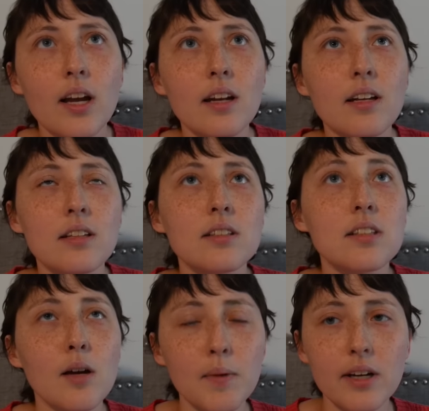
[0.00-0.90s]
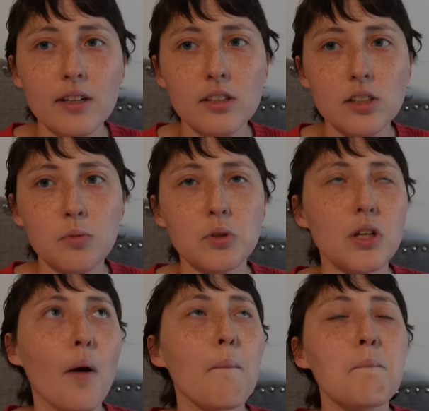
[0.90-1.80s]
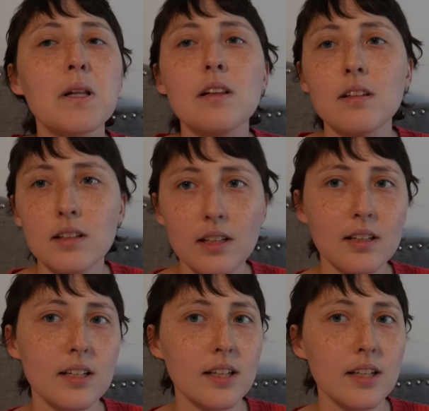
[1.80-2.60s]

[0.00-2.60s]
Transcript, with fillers: and in some areas it was completely